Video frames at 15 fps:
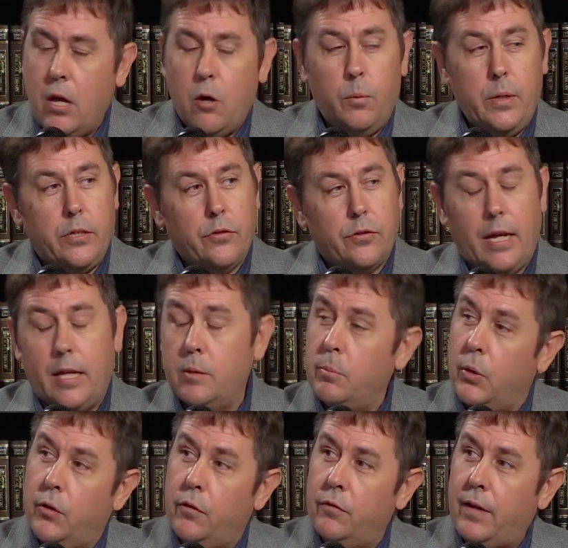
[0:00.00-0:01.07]
We just had to
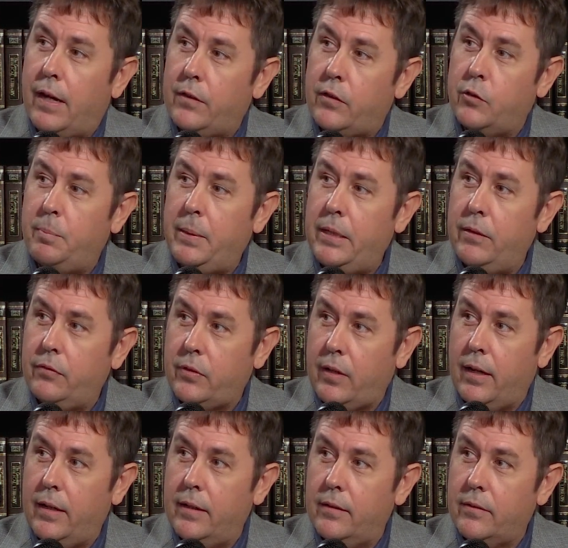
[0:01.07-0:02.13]
move at the speed of
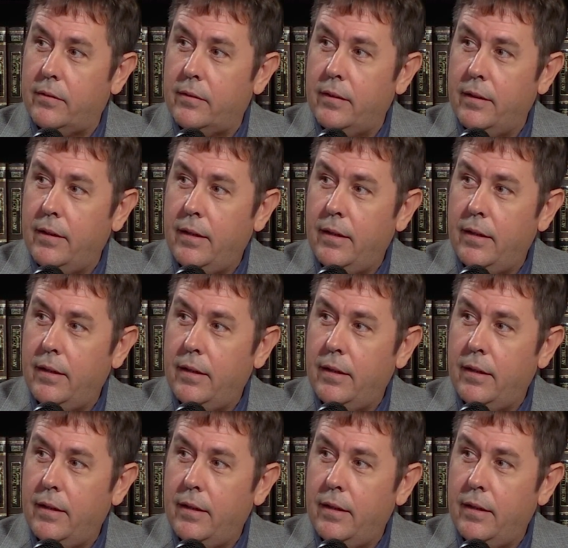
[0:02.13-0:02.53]
science.